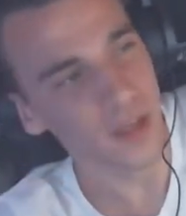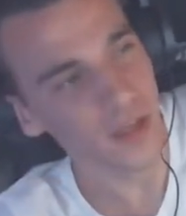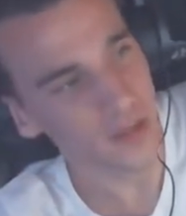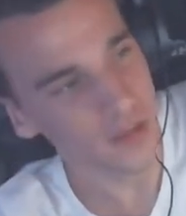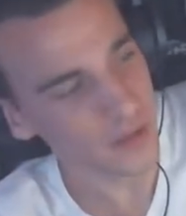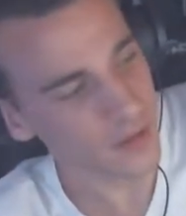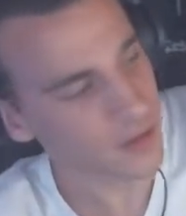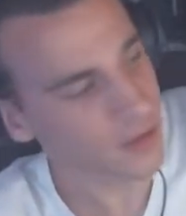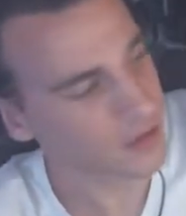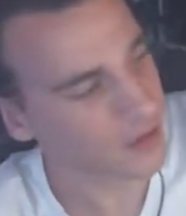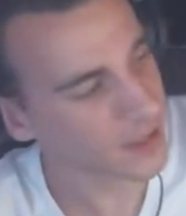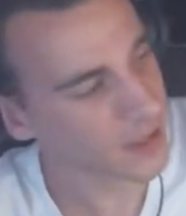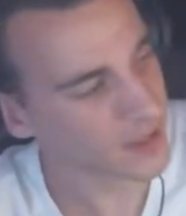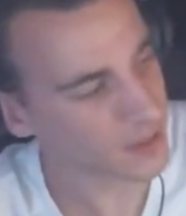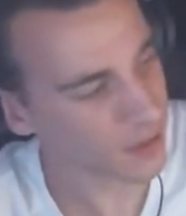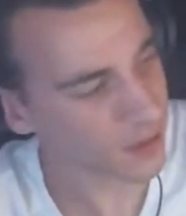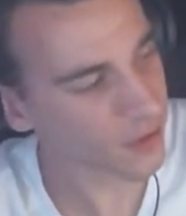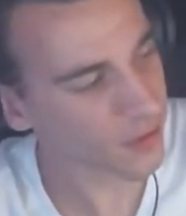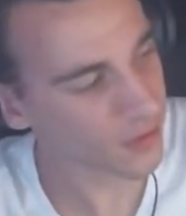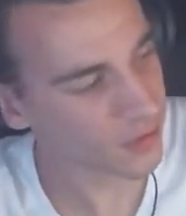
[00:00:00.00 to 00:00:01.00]
it's
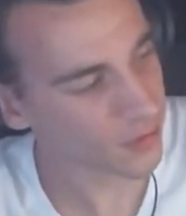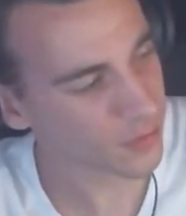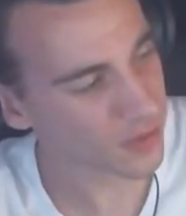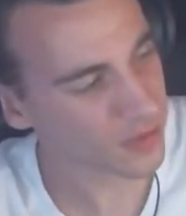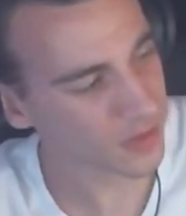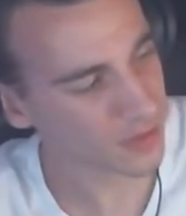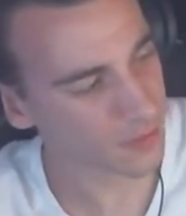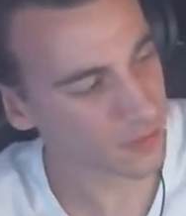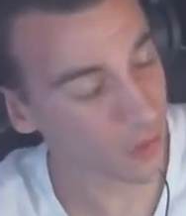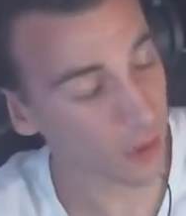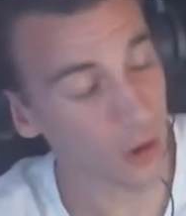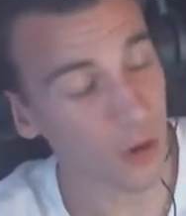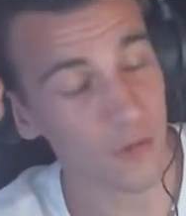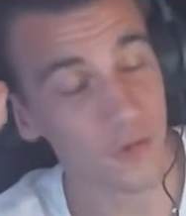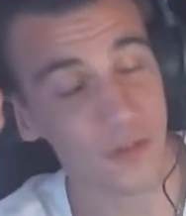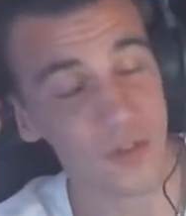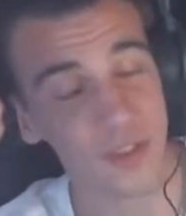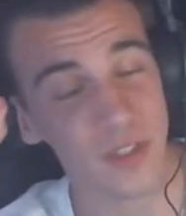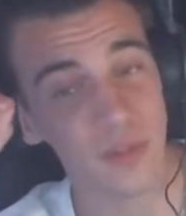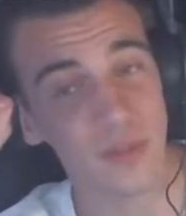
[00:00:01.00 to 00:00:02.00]
hard for
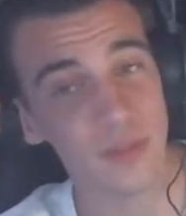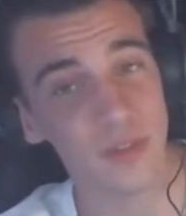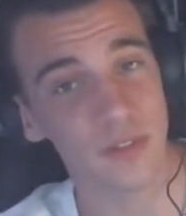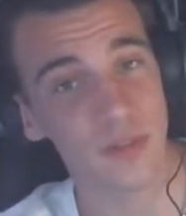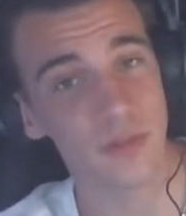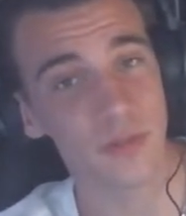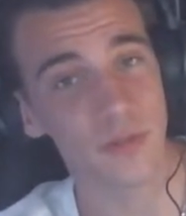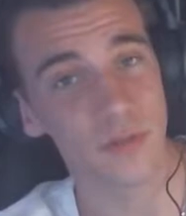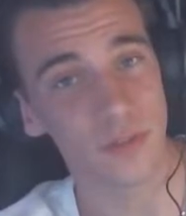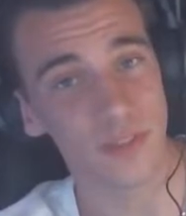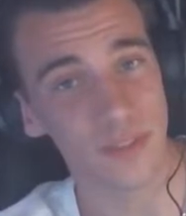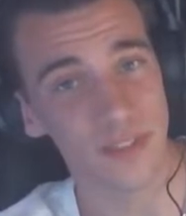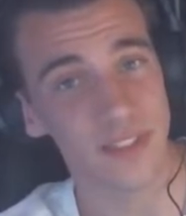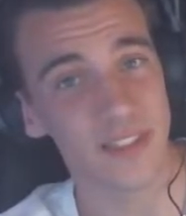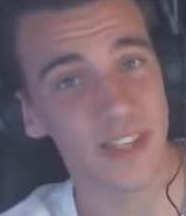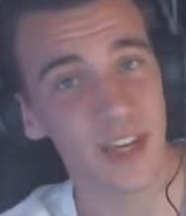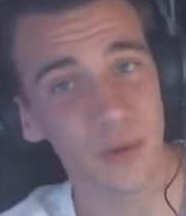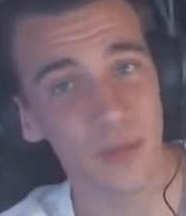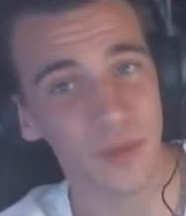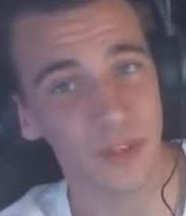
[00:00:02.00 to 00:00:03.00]
someone to
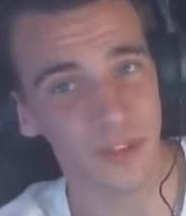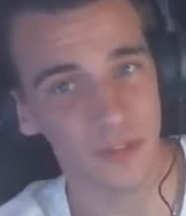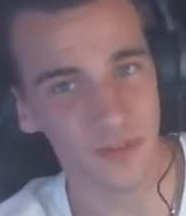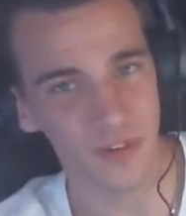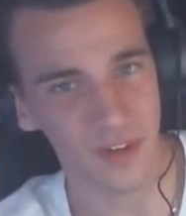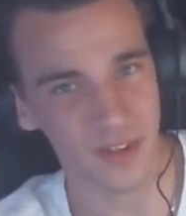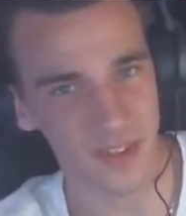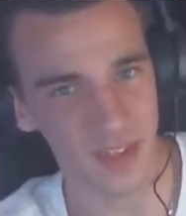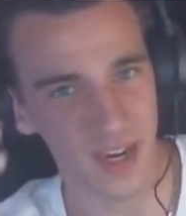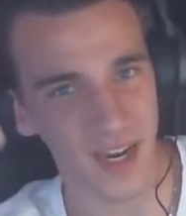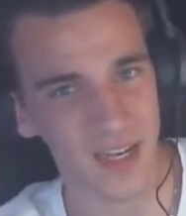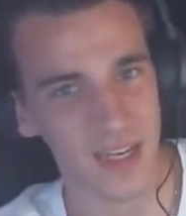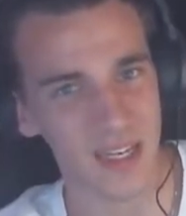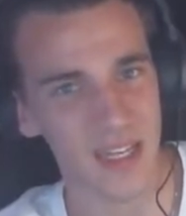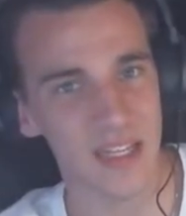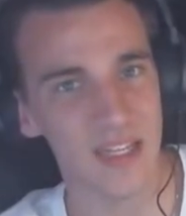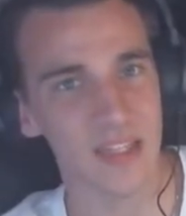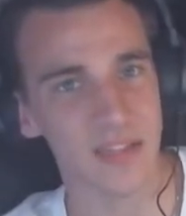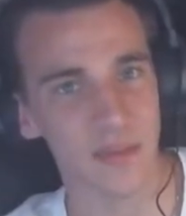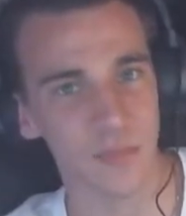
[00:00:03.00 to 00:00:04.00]
sell me the fact that I
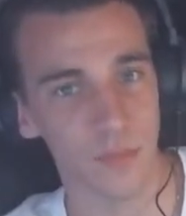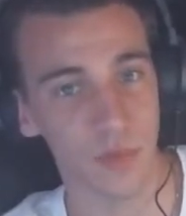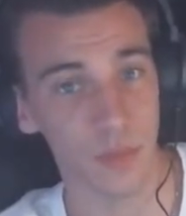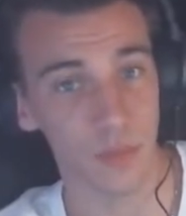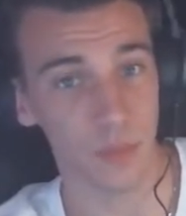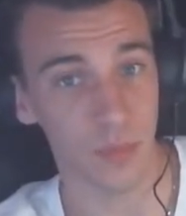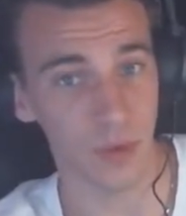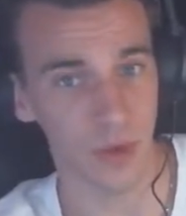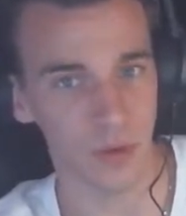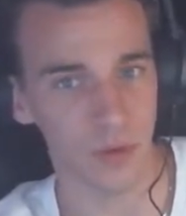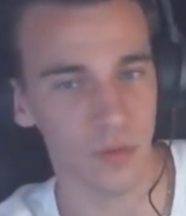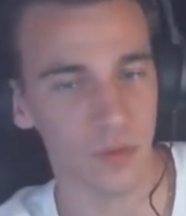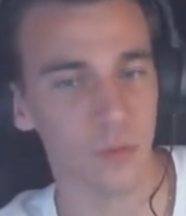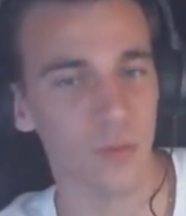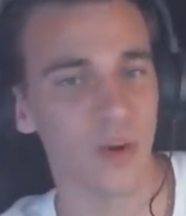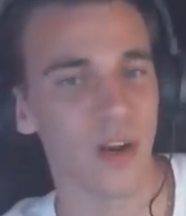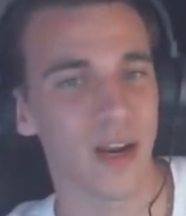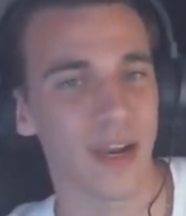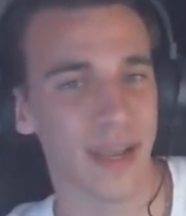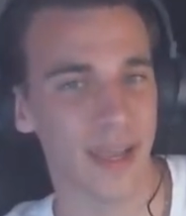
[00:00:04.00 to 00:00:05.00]
need something bigger than
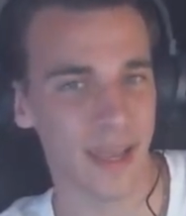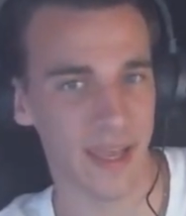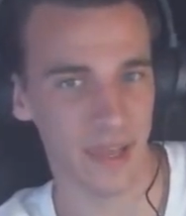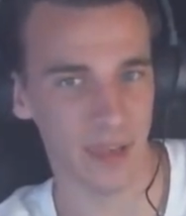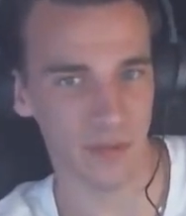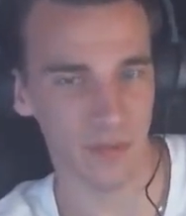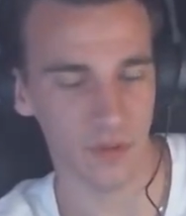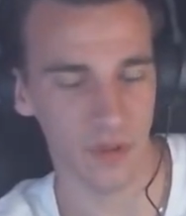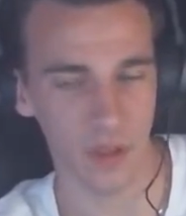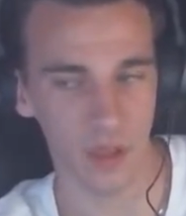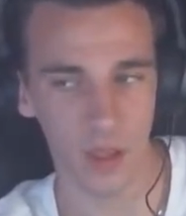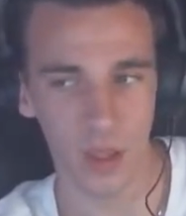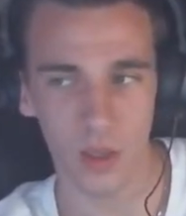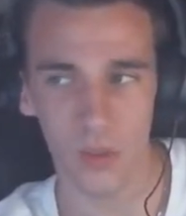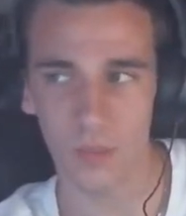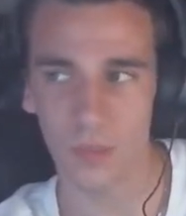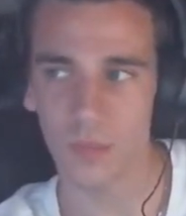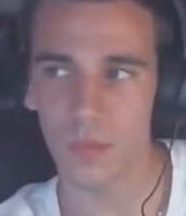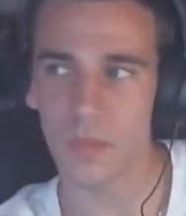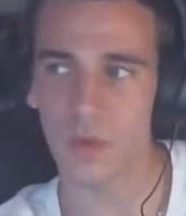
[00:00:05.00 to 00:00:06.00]
what I have,
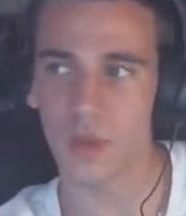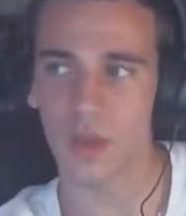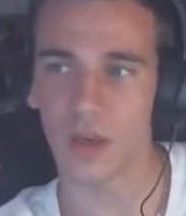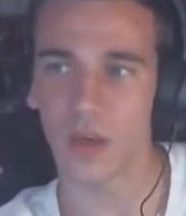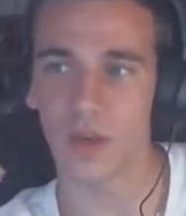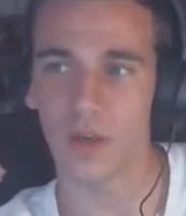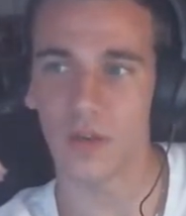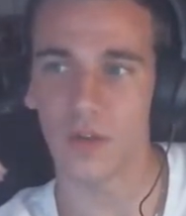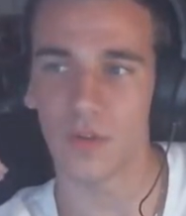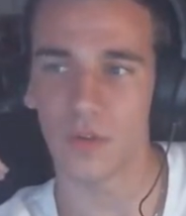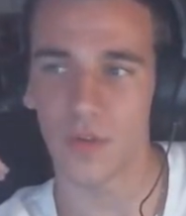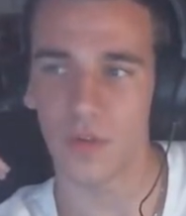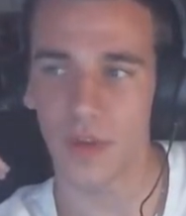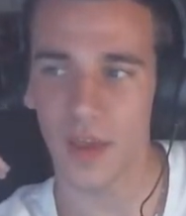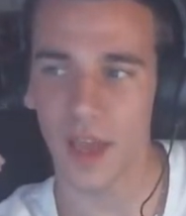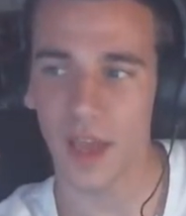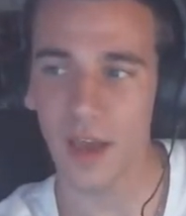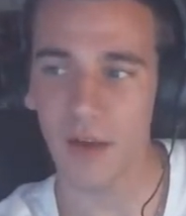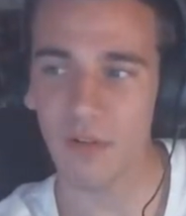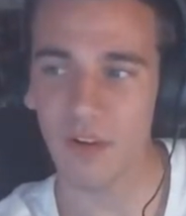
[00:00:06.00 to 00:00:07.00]
because
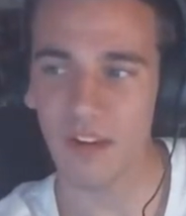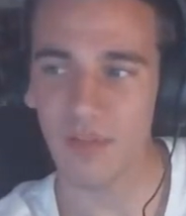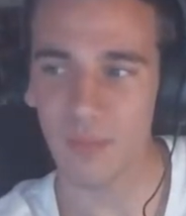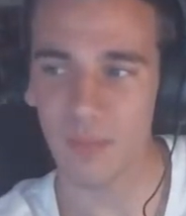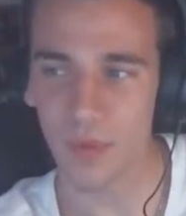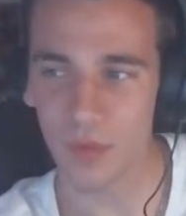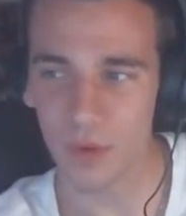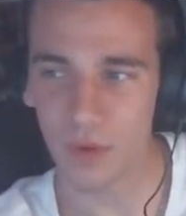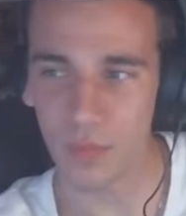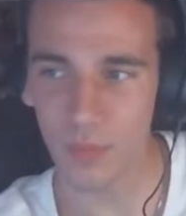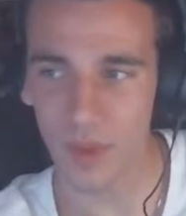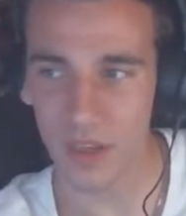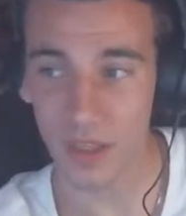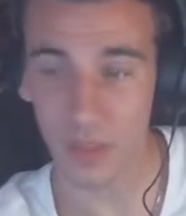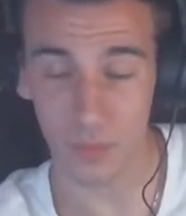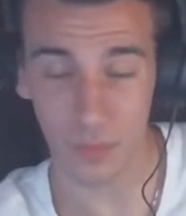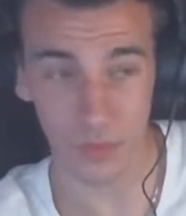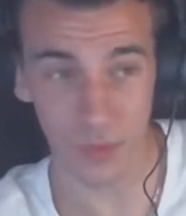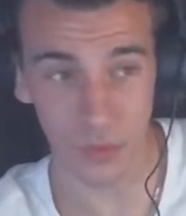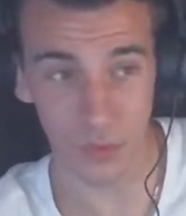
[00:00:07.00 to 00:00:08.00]
how I build my
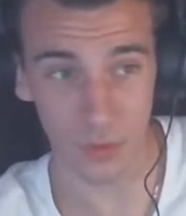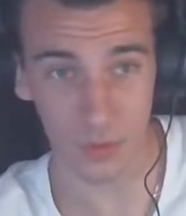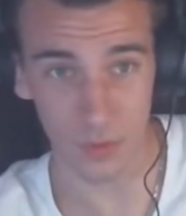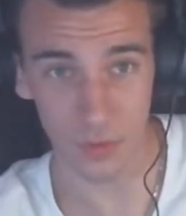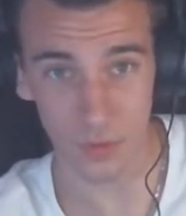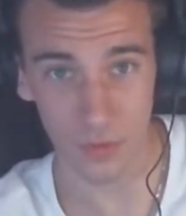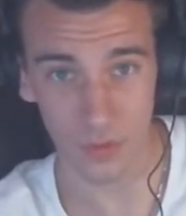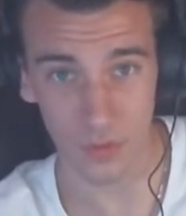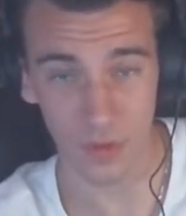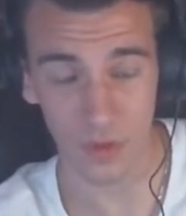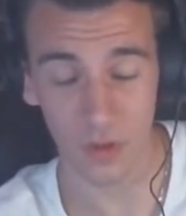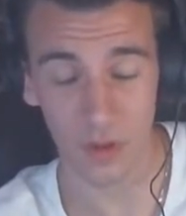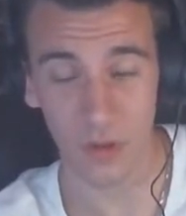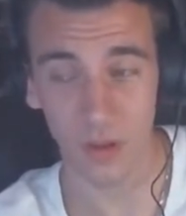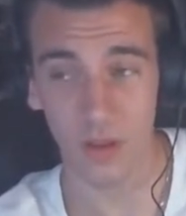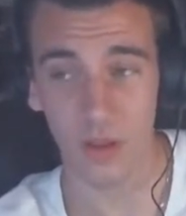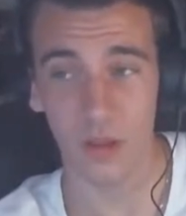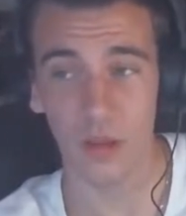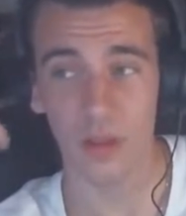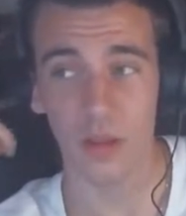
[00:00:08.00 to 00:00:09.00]
computers
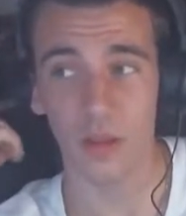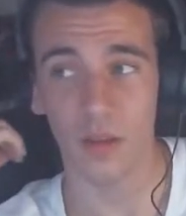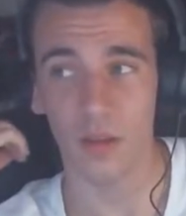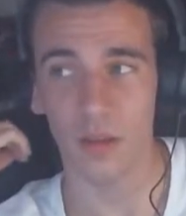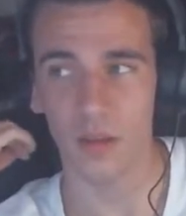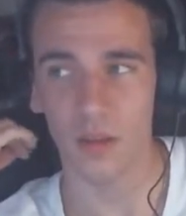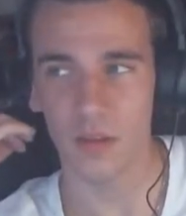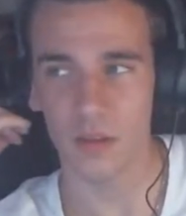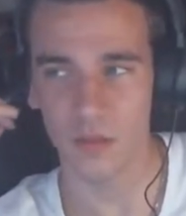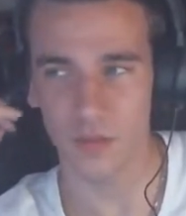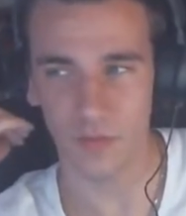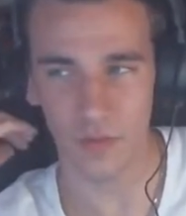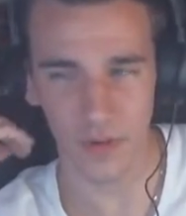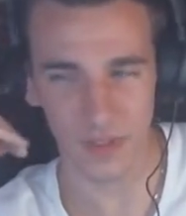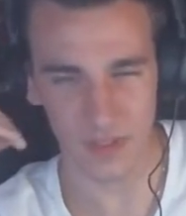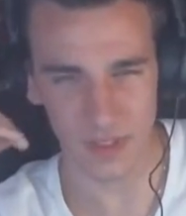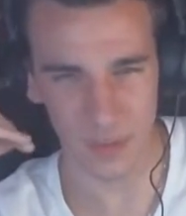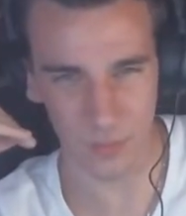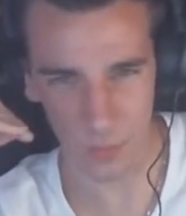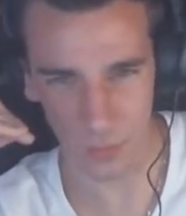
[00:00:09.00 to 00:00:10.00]
is very
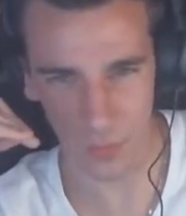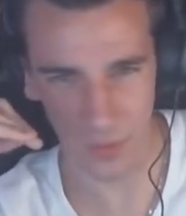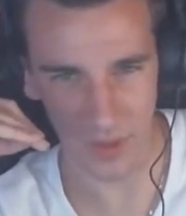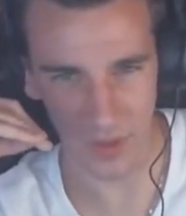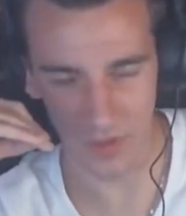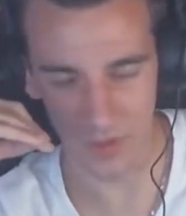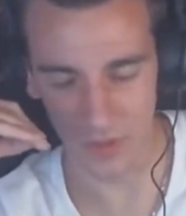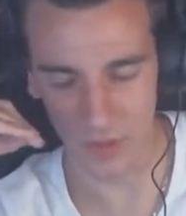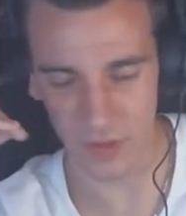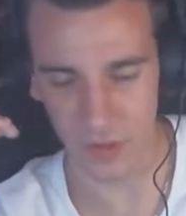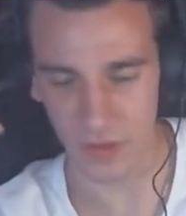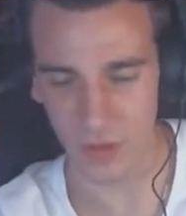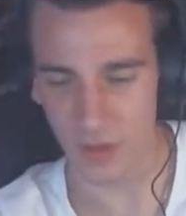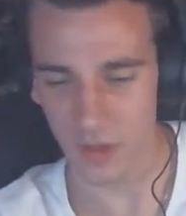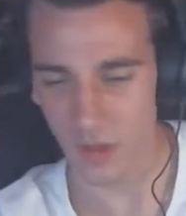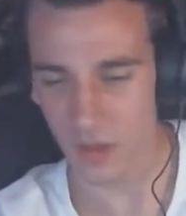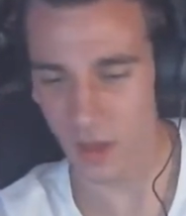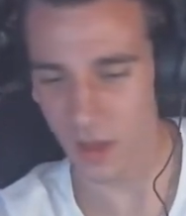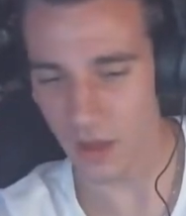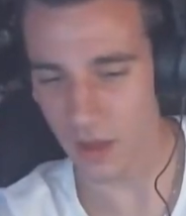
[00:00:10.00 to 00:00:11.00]
simple, basic.
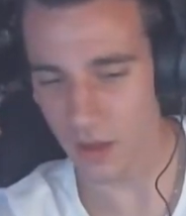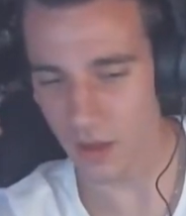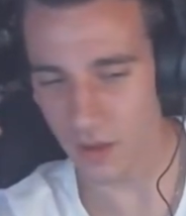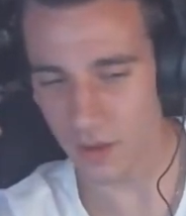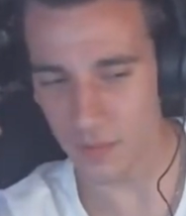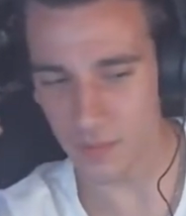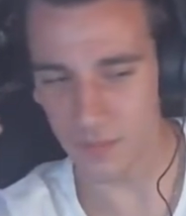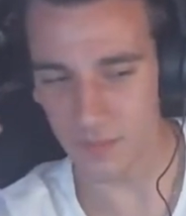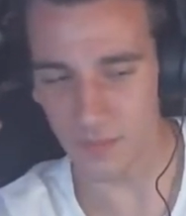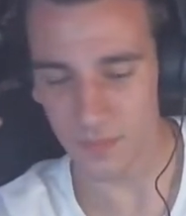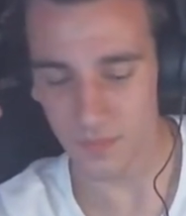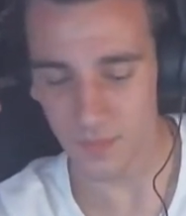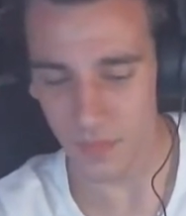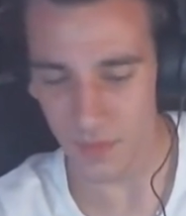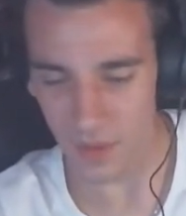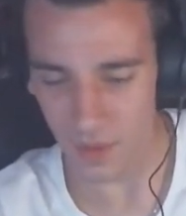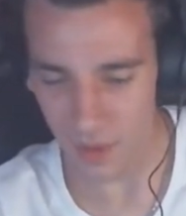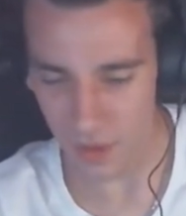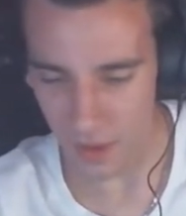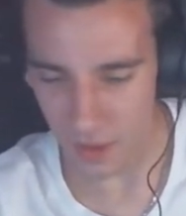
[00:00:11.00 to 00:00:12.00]

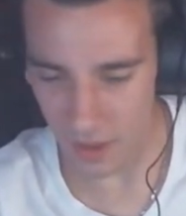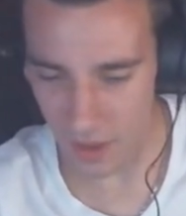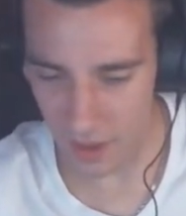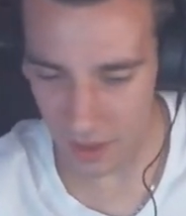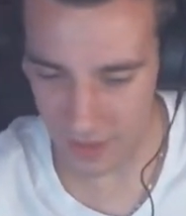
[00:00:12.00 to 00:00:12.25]
I